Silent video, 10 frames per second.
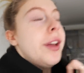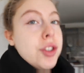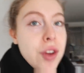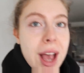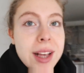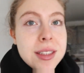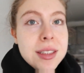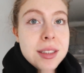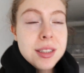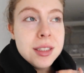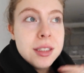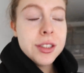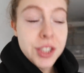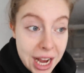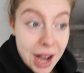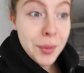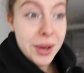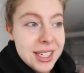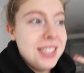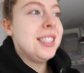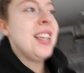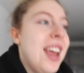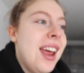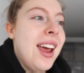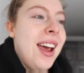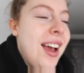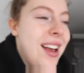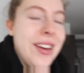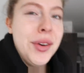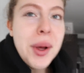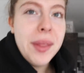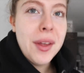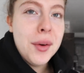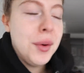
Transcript: dressed, showered. Uh, not in that